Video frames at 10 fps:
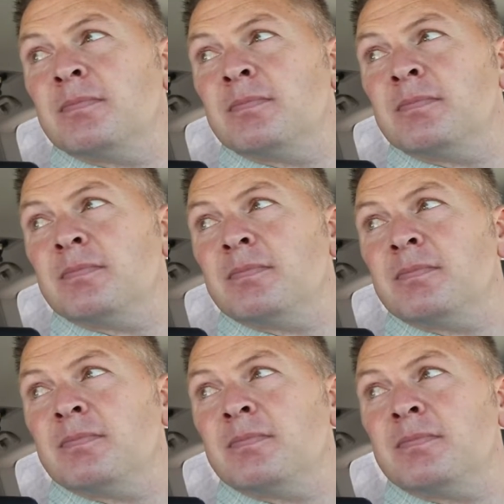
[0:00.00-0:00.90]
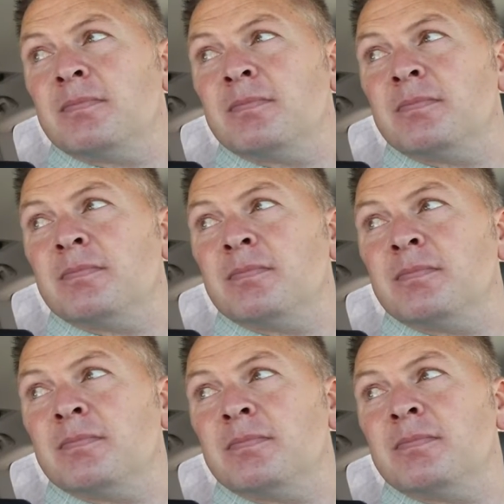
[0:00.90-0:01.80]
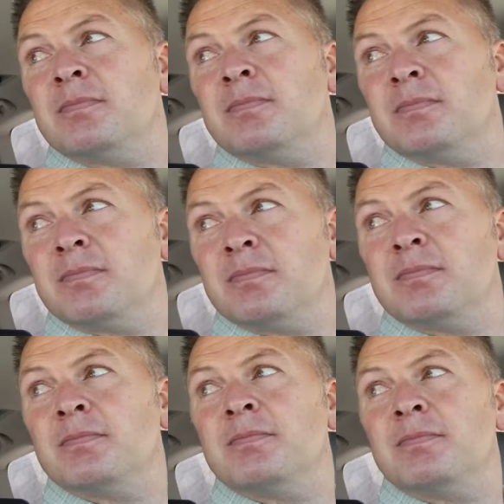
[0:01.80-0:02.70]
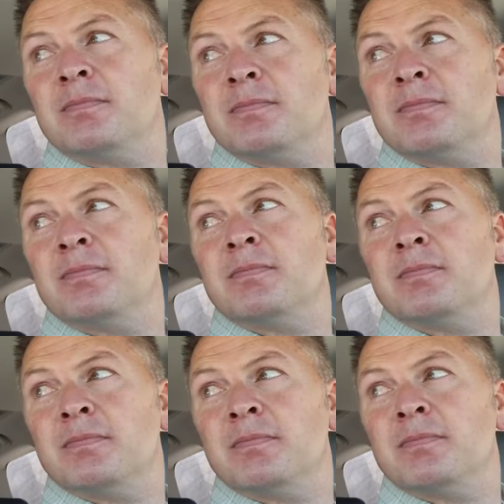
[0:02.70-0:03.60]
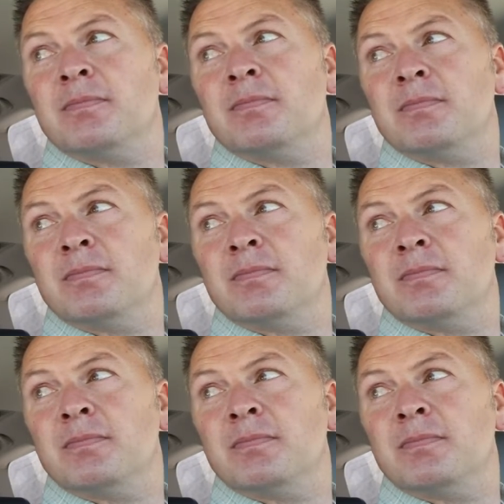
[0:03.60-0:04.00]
[no speech]